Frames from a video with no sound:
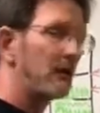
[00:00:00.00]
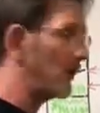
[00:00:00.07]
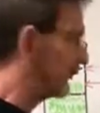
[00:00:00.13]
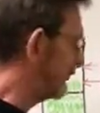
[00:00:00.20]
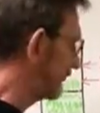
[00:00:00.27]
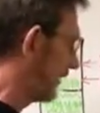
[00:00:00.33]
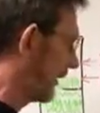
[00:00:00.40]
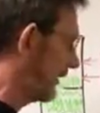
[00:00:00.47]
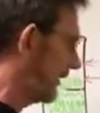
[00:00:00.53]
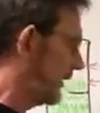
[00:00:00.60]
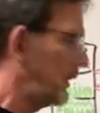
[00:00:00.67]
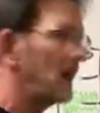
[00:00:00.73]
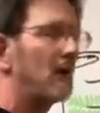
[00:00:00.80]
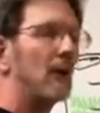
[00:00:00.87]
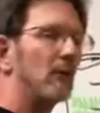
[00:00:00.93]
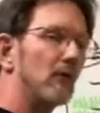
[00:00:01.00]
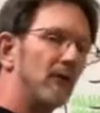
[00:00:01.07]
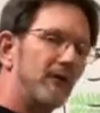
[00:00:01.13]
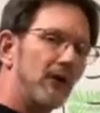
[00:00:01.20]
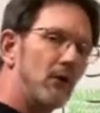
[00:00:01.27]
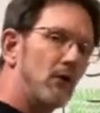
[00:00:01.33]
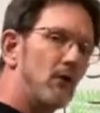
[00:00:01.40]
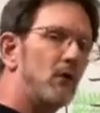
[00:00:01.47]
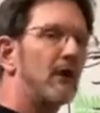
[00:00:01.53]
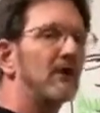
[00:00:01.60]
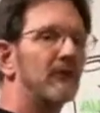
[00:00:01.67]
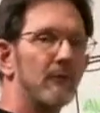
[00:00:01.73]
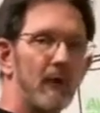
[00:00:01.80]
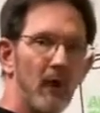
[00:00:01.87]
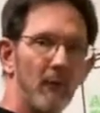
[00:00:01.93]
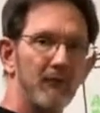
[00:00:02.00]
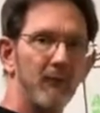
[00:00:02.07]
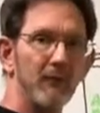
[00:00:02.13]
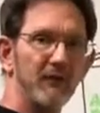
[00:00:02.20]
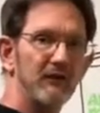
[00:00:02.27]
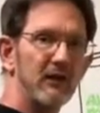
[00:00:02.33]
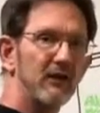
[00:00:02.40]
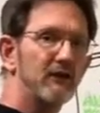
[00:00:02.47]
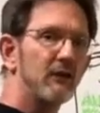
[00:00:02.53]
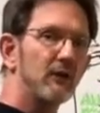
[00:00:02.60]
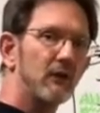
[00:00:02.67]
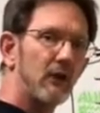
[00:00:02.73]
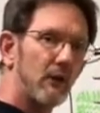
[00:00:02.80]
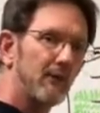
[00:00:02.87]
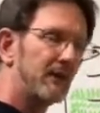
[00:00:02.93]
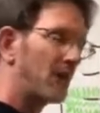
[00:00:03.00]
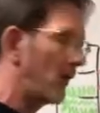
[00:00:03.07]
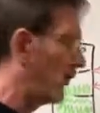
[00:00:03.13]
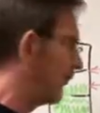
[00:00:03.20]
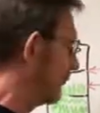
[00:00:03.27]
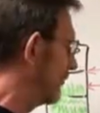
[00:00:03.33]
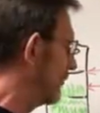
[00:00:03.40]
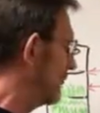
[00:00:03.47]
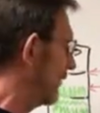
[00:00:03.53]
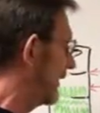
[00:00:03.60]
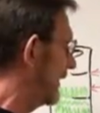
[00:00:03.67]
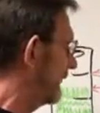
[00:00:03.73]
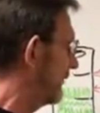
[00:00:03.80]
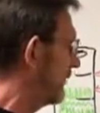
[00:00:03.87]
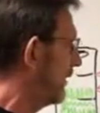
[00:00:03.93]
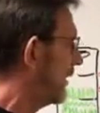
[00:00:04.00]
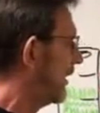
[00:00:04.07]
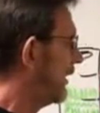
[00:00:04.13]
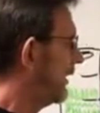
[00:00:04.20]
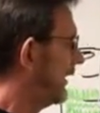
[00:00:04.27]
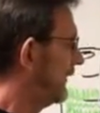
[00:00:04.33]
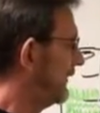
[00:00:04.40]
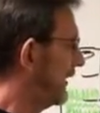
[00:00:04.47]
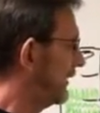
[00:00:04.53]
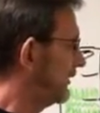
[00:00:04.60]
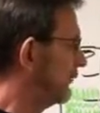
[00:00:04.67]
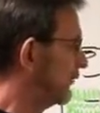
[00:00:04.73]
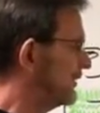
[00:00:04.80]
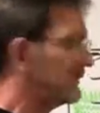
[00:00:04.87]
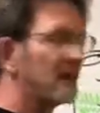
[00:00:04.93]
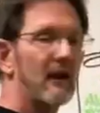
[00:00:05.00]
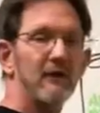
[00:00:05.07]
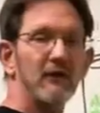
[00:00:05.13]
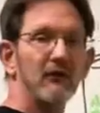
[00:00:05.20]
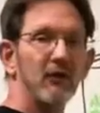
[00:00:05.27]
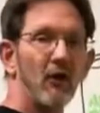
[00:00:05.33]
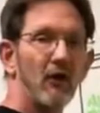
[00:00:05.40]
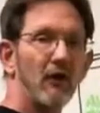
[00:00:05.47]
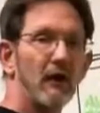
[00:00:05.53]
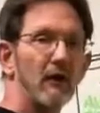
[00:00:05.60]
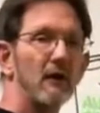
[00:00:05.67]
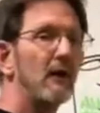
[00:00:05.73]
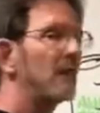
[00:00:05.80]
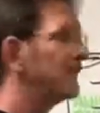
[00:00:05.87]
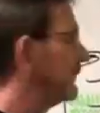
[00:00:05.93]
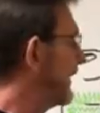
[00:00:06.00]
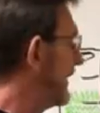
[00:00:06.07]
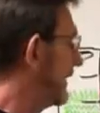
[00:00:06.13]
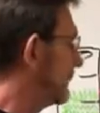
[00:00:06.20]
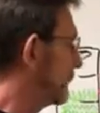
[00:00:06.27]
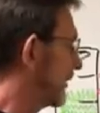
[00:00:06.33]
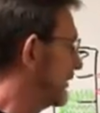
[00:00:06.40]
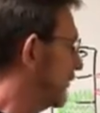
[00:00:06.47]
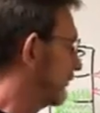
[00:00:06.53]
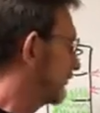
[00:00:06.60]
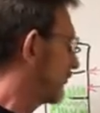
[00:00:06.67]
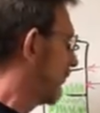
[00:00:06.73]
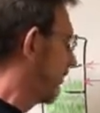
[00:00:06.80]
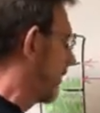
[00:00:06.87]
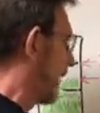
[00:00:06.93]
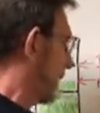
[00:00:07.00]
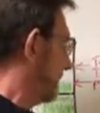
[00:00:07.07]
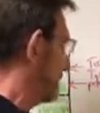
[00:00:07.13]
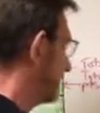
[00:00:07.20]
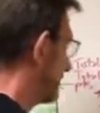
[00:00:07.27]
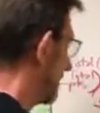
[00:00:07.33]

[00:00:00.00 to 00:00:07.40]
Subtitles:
study, review, get some help from the teacher, come into homeroom, whatever, and then retake the target and bring your score up.